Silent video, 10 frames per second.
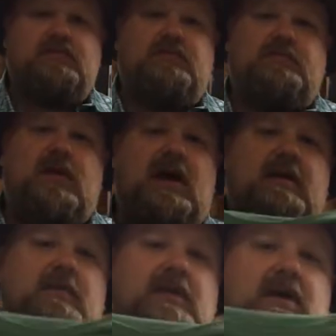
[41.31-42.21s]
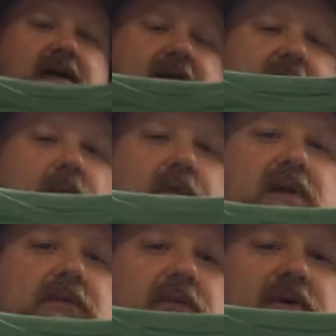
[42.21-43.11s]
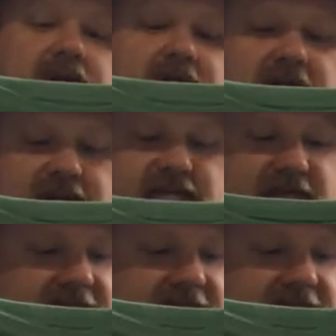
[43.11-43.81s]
y'all subscribing. And I really would like